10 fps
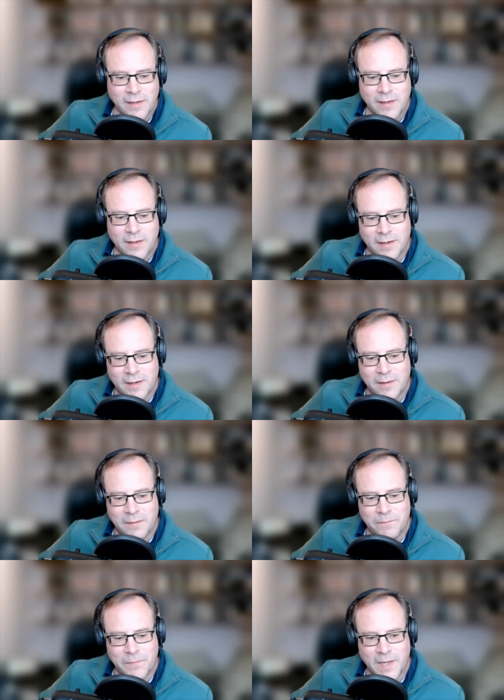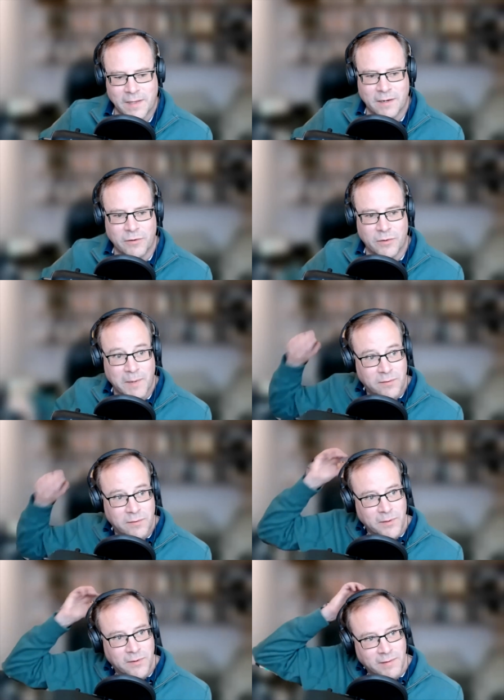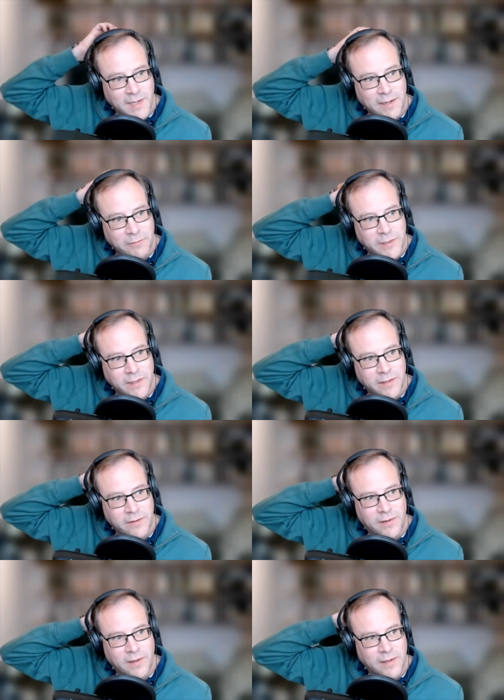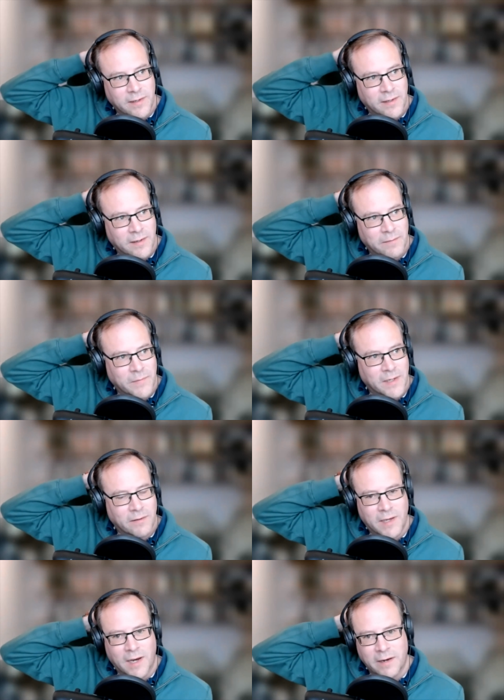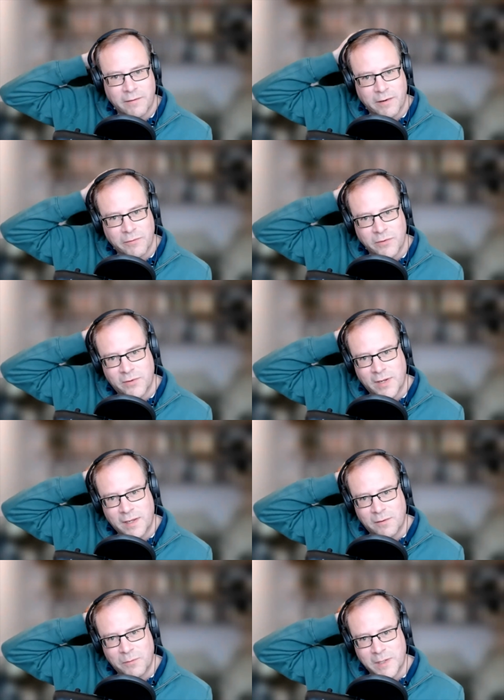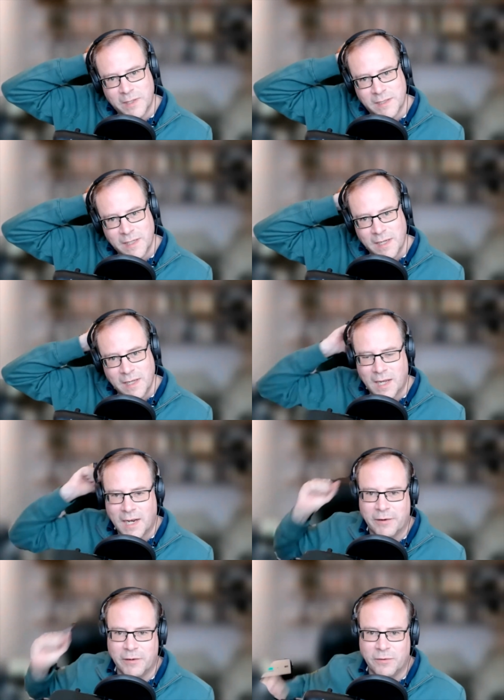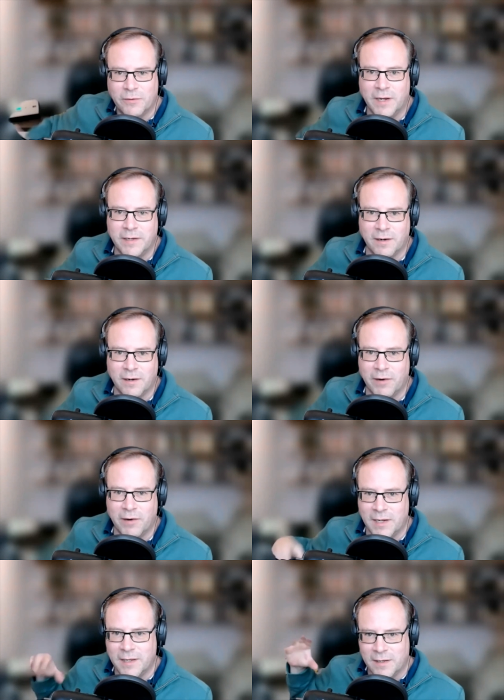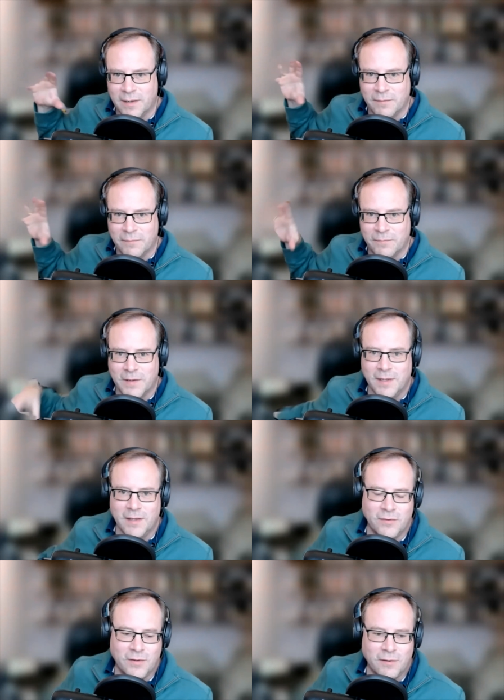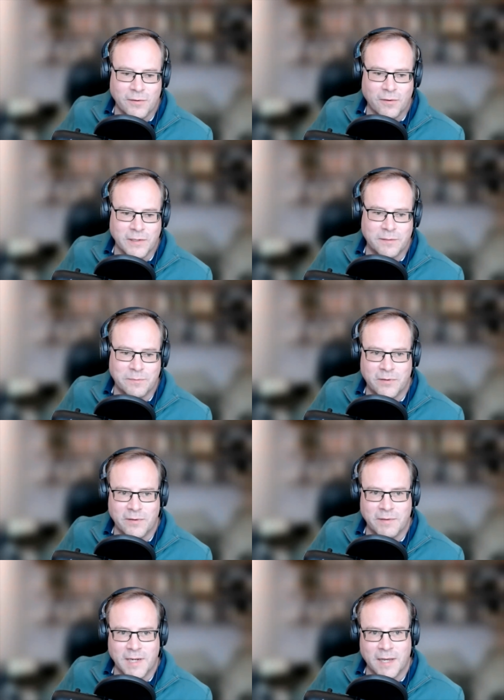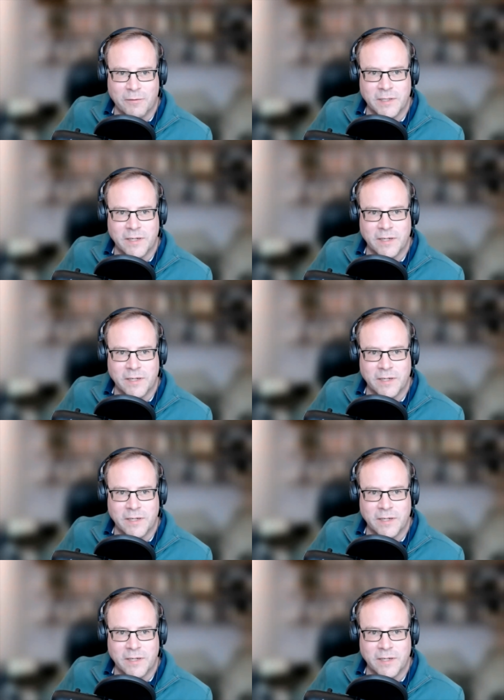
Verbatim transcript: Um, and there are domain specific languages like um, you know Cairo and Zinc, which allow you to write directly in kind of zero knowledge specific languages.